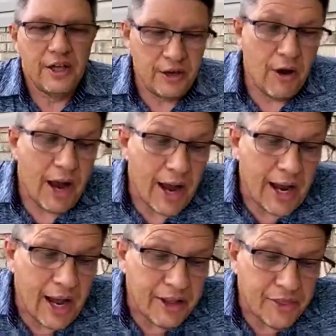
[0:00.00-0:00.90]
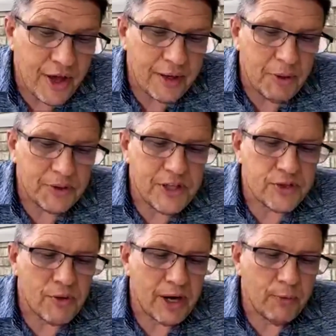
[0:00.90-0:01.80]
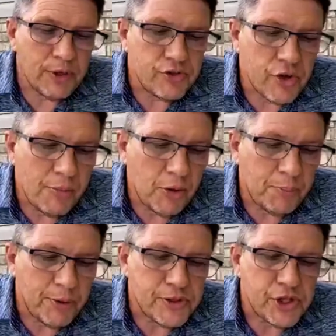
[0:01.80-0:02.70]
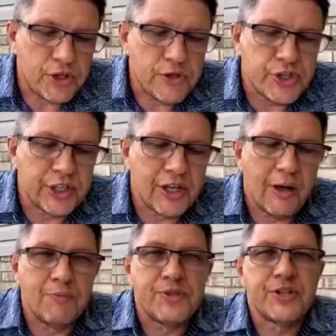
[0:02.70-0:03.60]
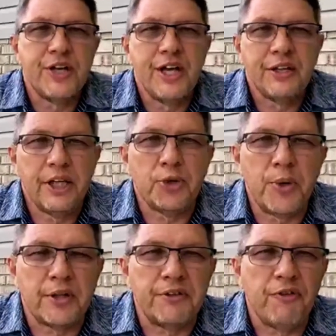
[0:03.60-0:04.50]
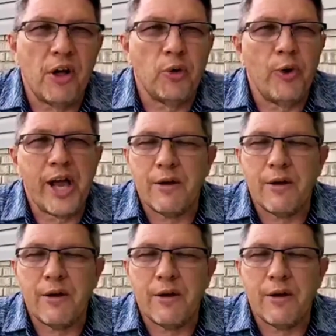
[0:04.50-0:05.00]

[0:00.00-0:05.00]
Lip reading: You know, I thought about this, right? When trouble or persecution comes, they quickly fall away.